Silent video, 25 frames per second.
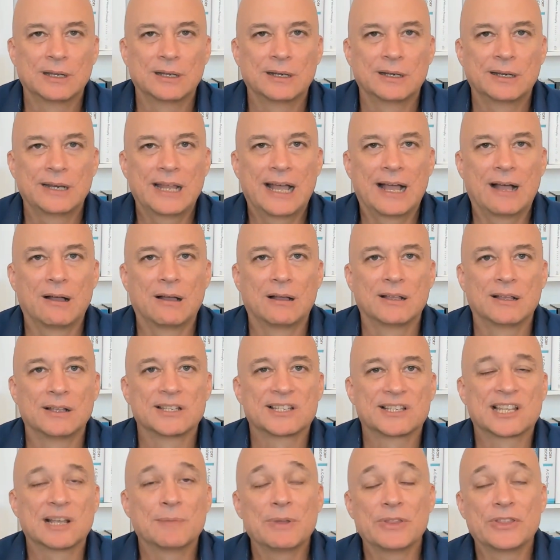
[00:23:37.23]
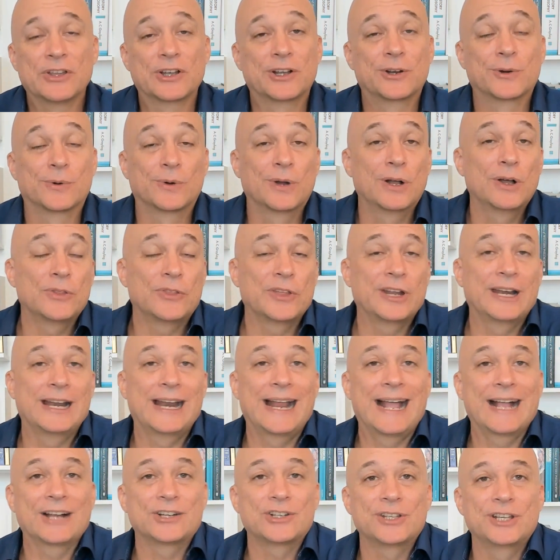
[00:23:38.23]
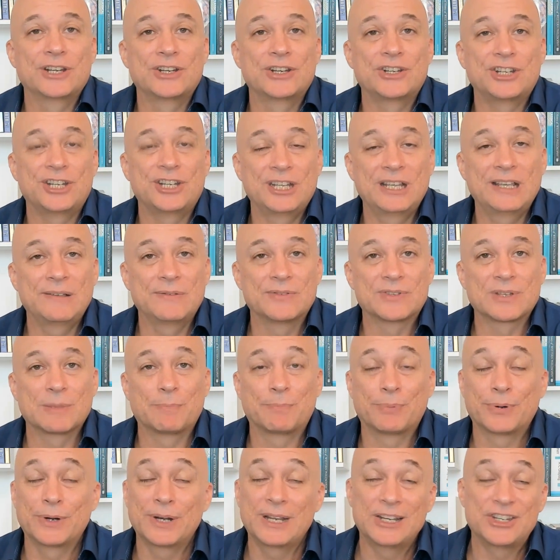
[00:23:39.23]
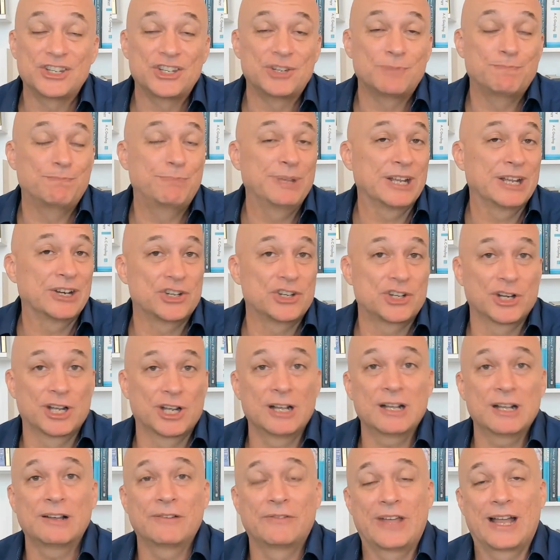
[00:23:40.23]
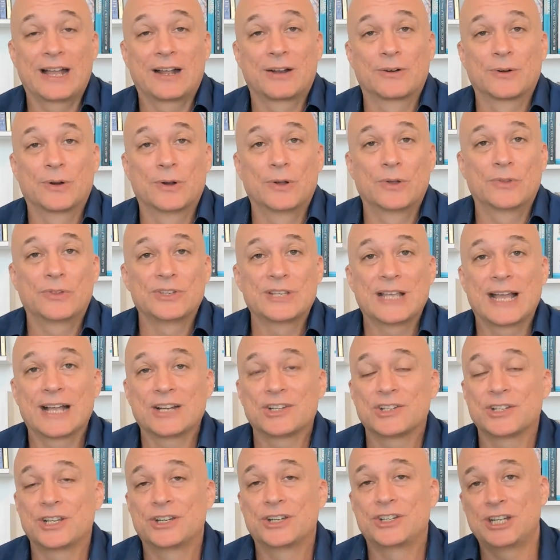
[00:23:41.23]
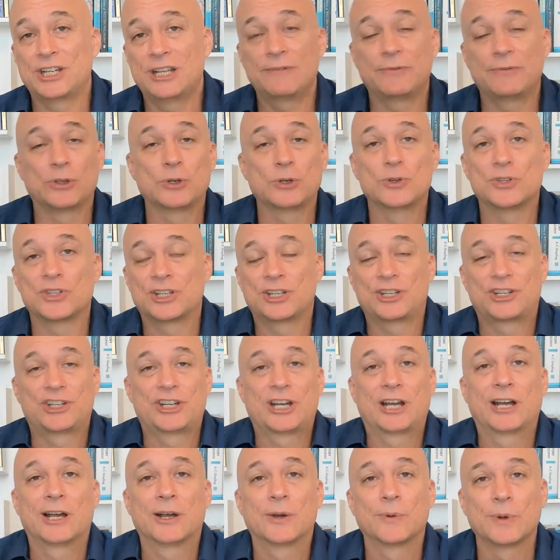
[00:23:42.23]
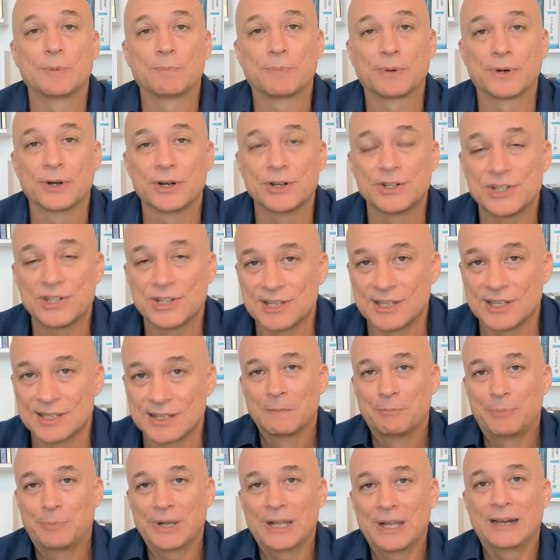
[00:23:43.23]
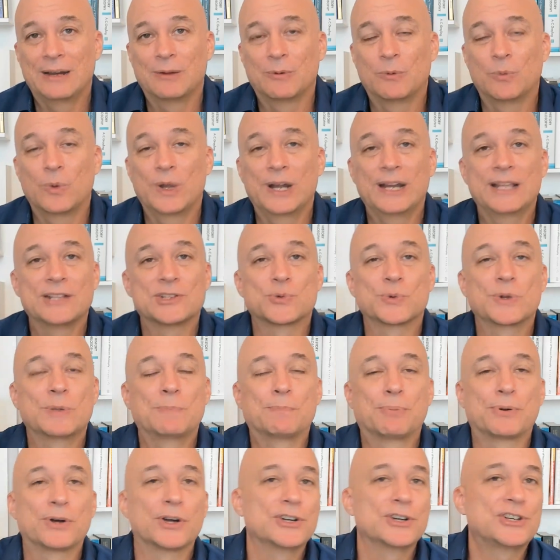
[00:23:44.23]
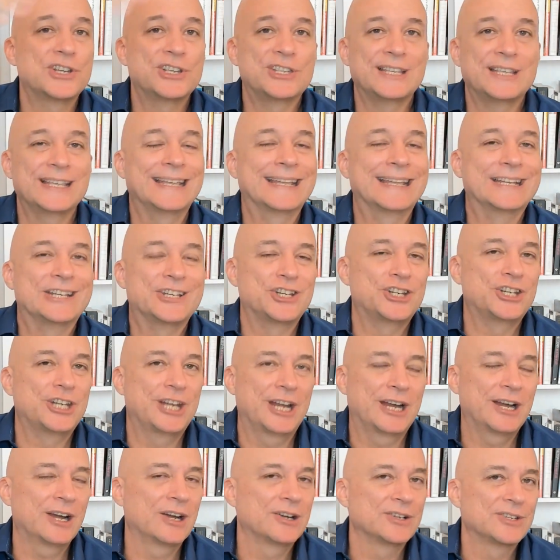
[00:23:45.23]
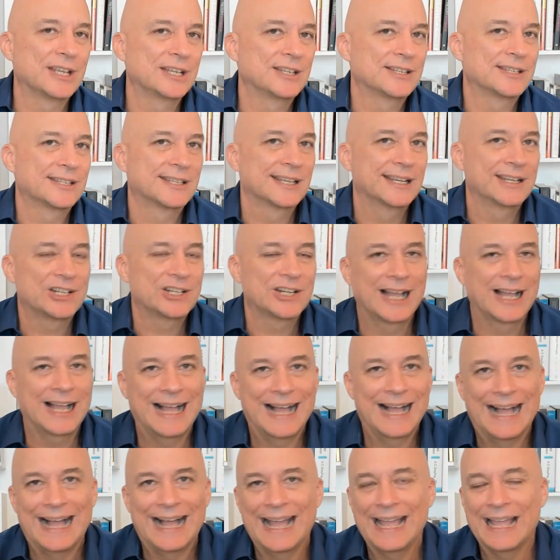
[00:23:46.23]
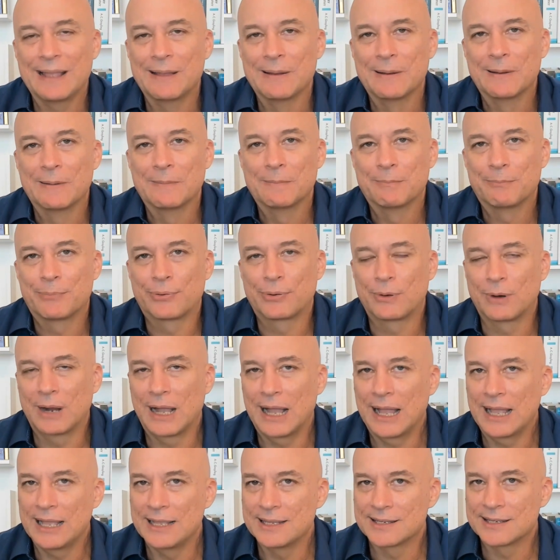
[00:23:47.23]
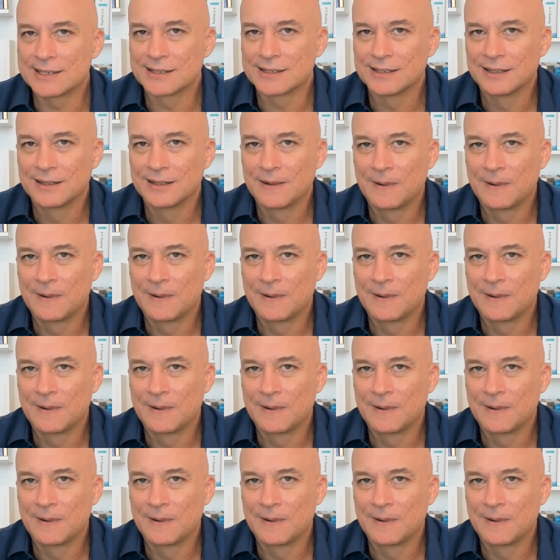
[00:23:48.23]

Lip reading: Now, some of the growth that it actually achieves, a pretty big chunk of that growth, is actually achieved through share repurchases. But when it's repurchasing its shares at such a high price,